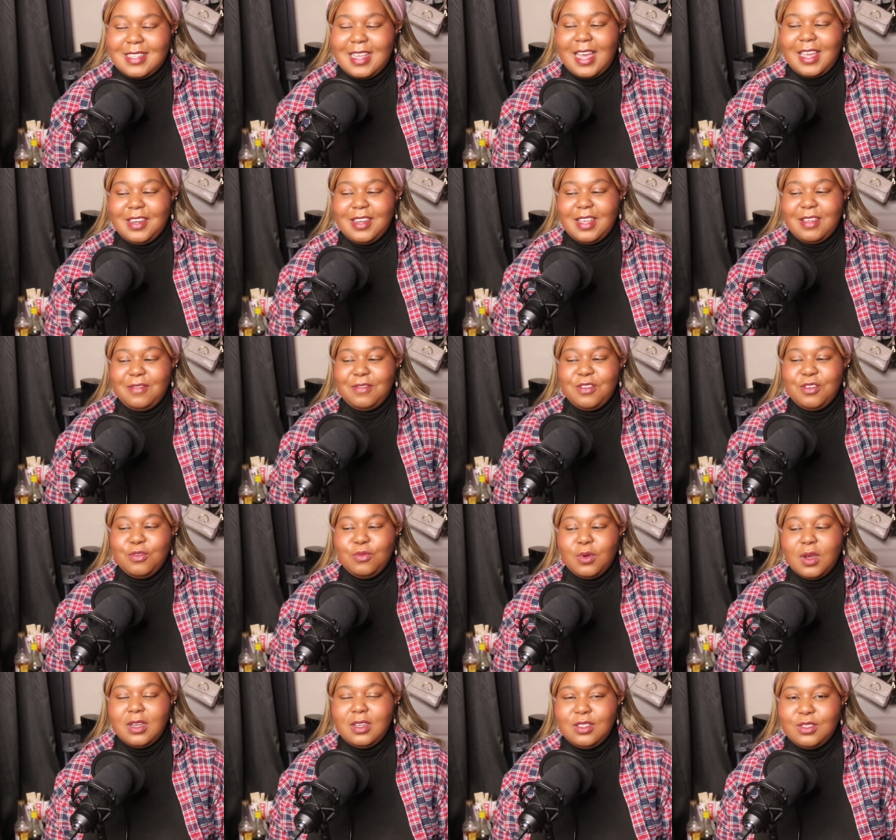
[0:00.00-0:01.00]
I, if you
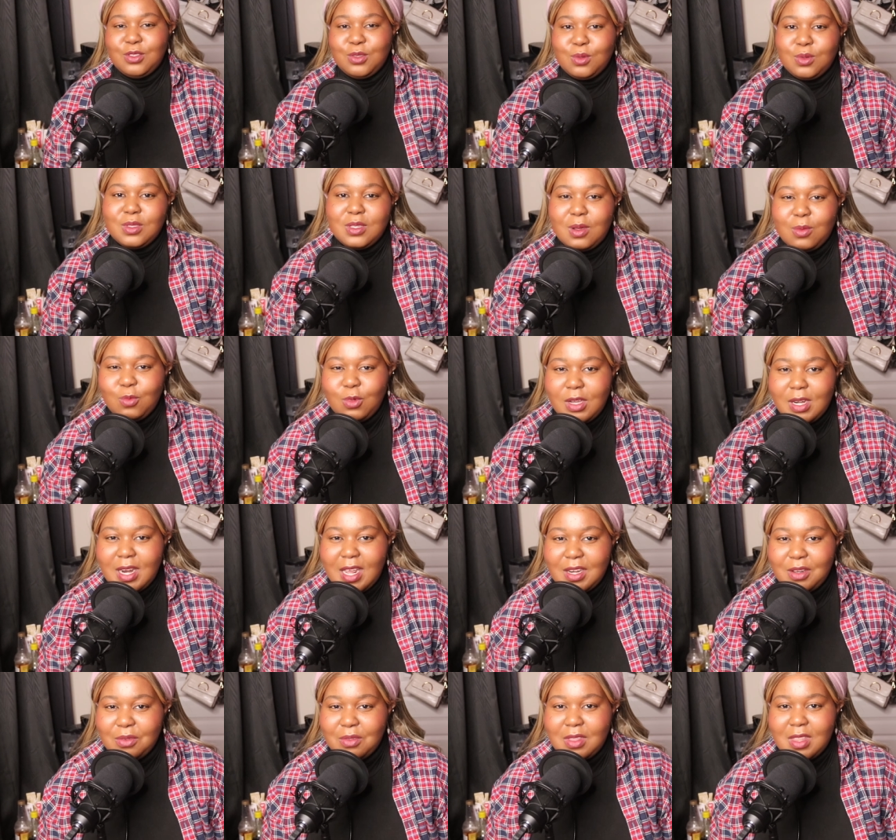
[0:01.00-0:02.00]
want to sue someone, I
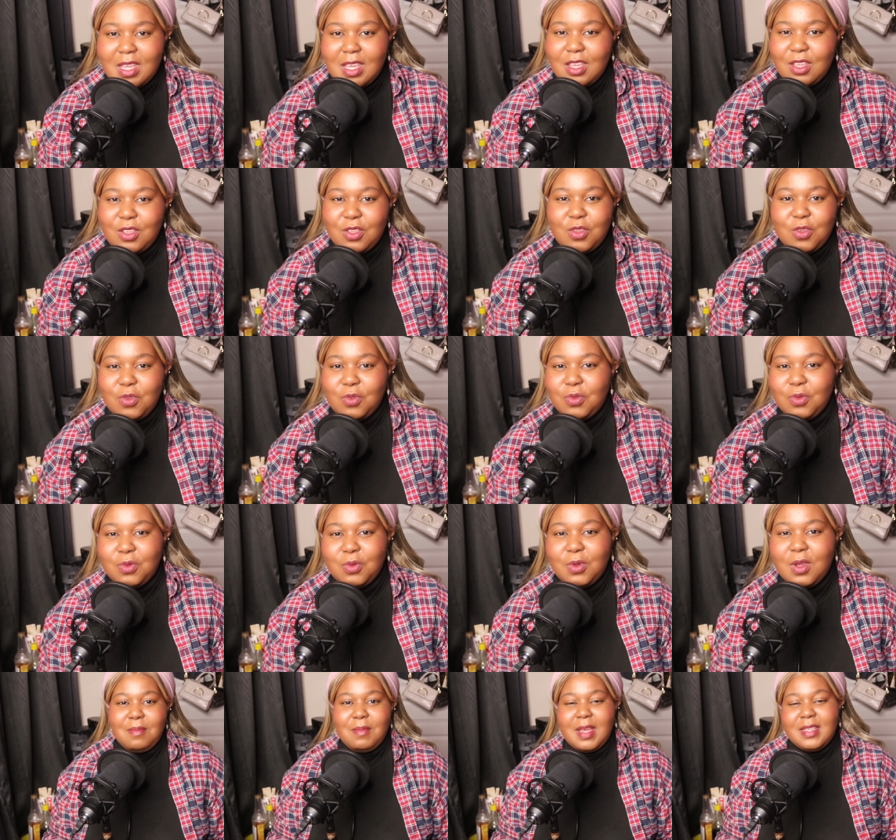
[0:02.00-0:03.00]
don't think
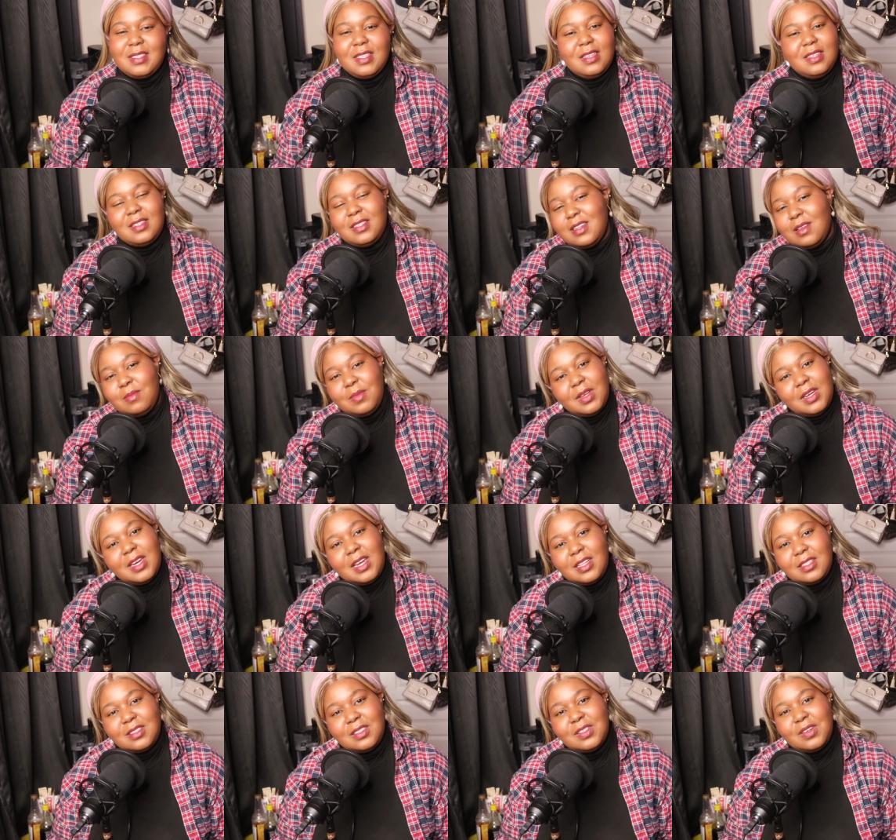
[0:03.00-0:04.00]
you message them on
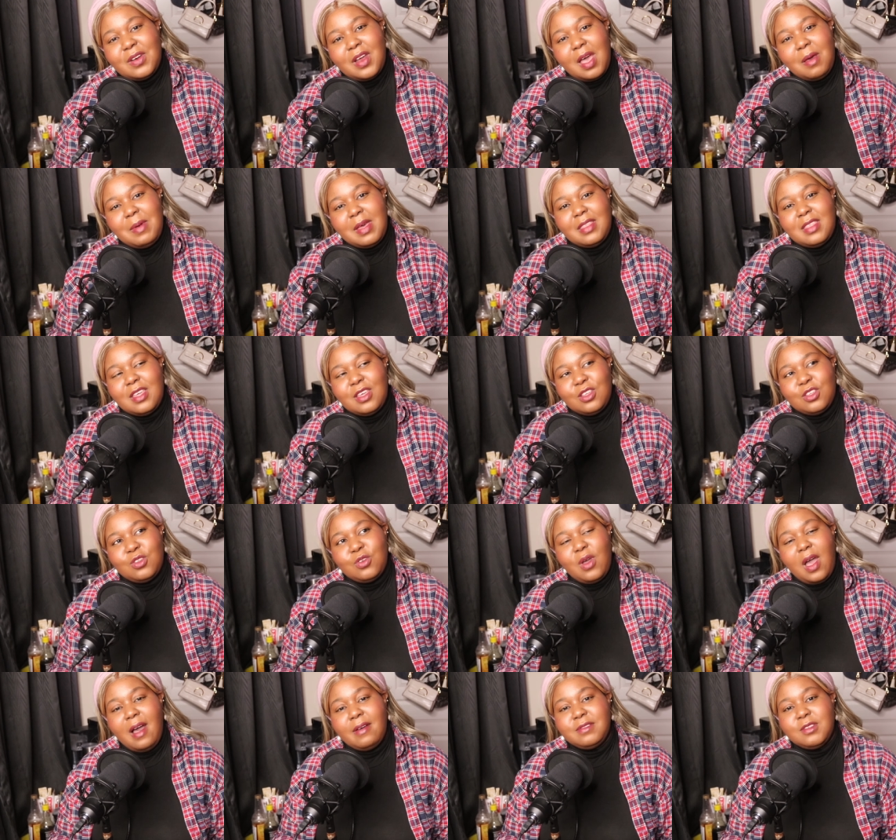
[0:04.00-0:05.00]
Instagram. I think you
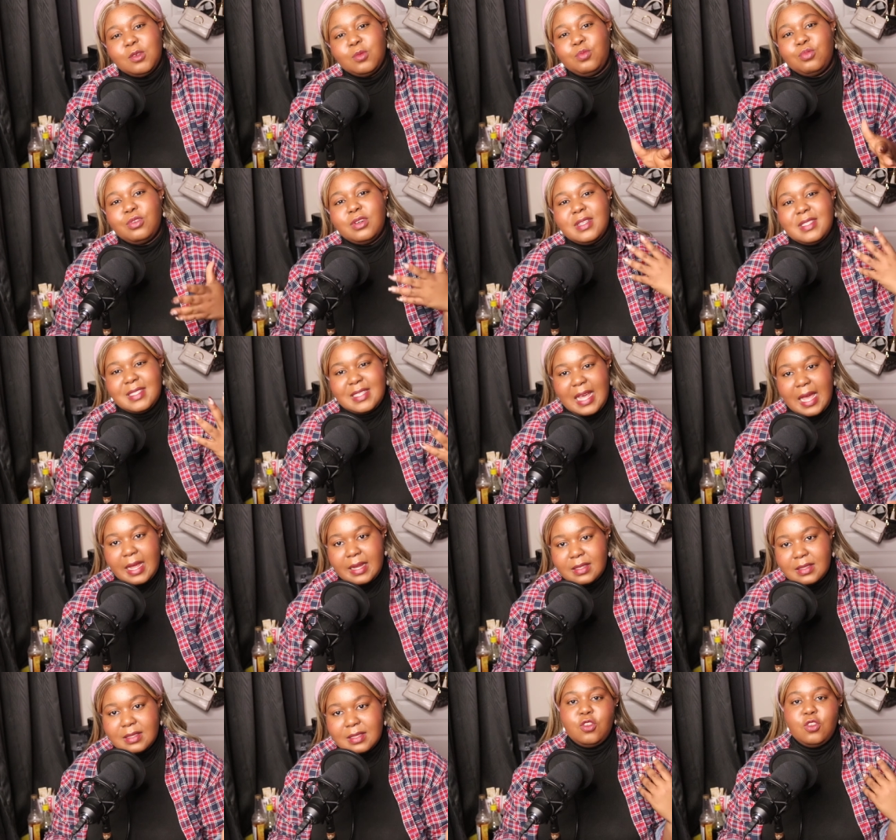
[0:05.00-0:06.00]
have to
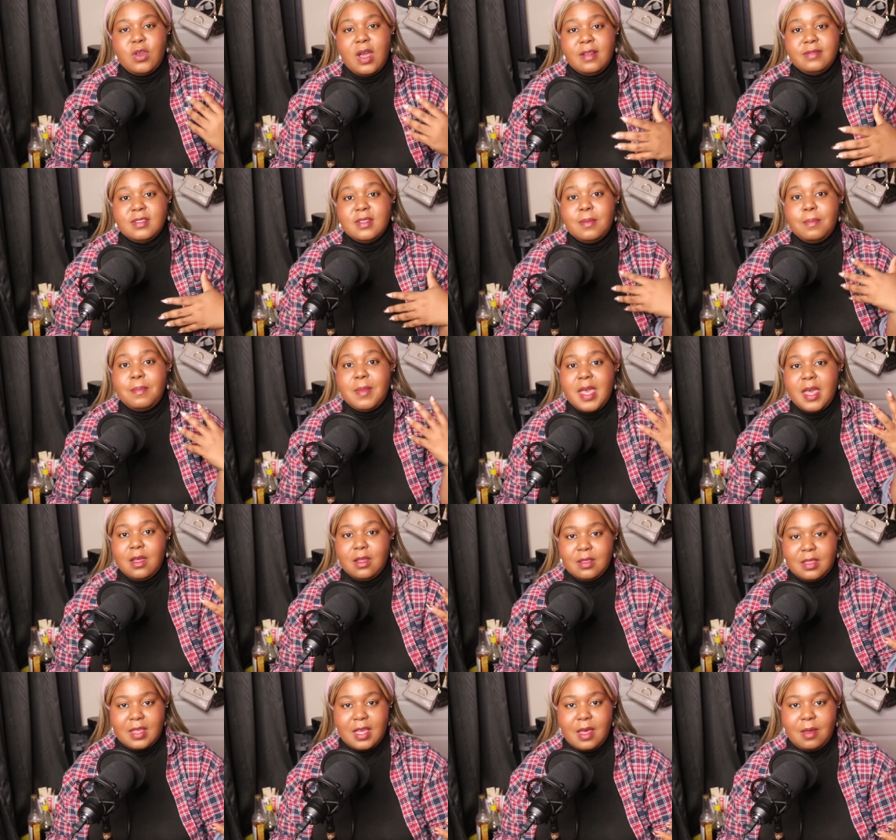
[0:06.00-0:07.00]
present, you have to mail
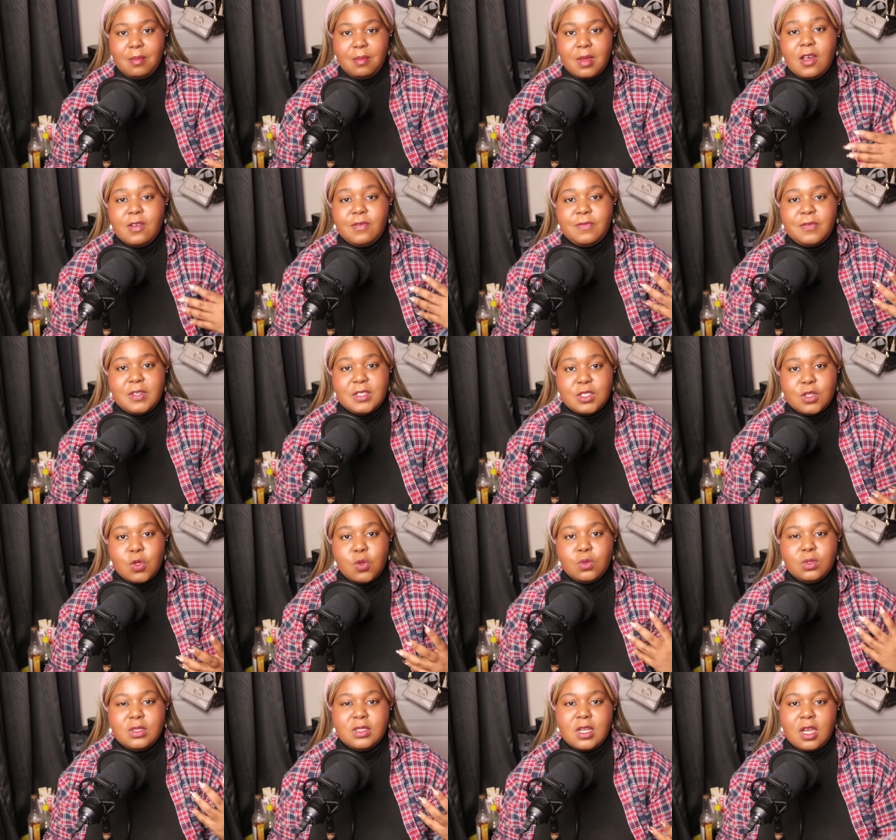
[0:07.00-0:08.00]
them a
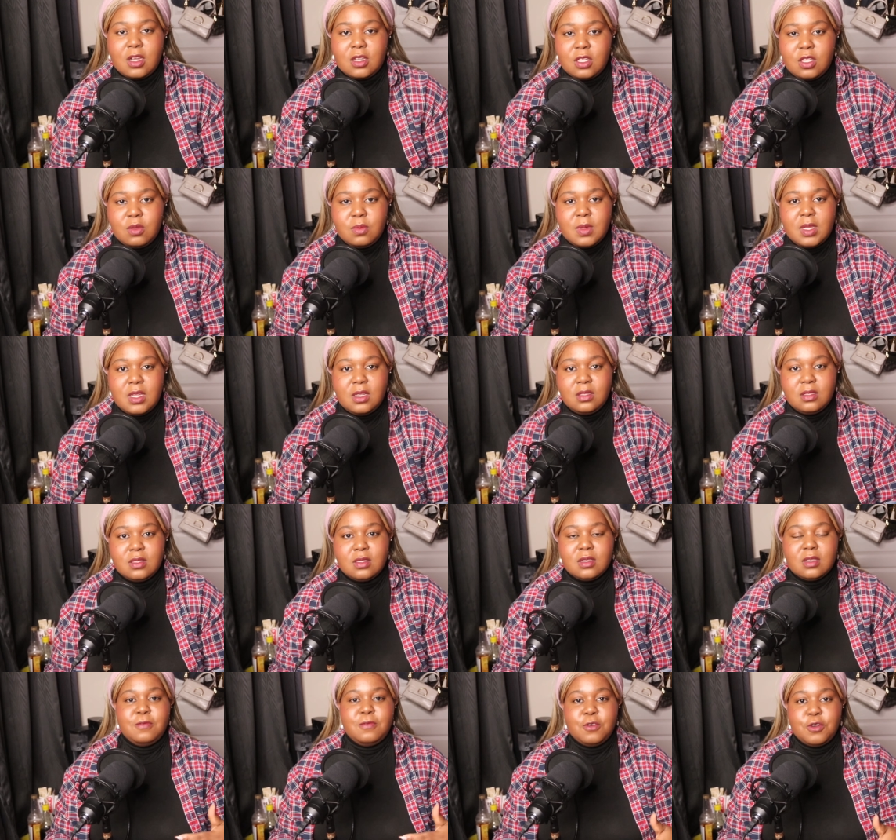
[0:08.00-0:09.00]
physical
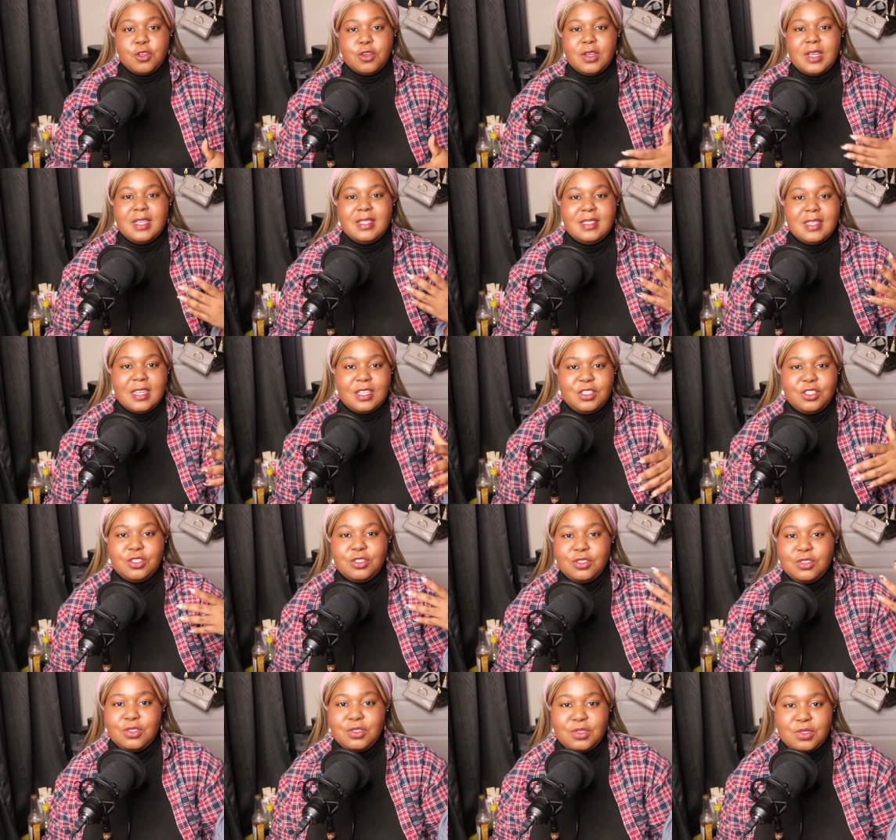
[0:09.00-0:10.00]
document for your
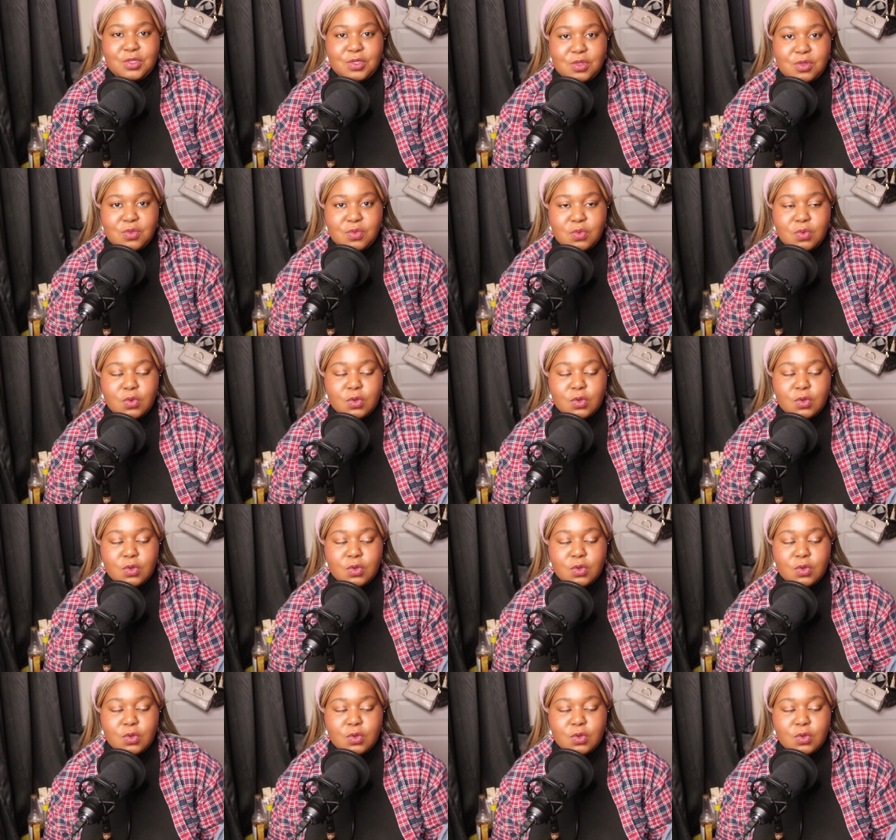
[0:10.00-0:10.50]
intention to sue